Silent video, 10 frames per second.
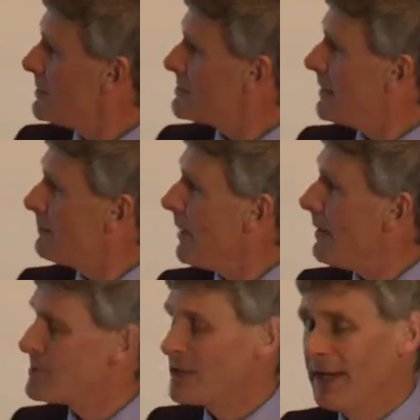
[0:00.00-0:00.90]
we're seeing
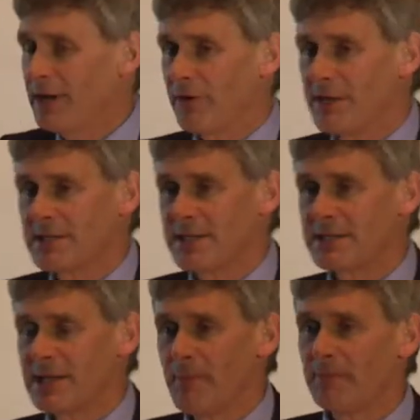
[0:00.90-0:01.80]
perhaps an increase in
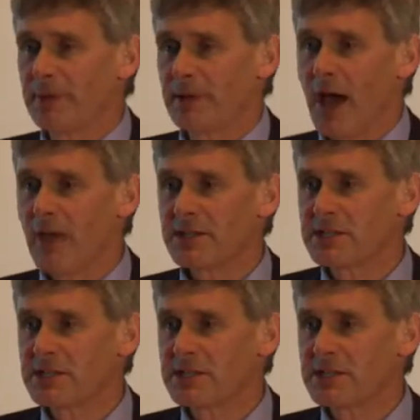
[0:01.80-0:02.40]
some other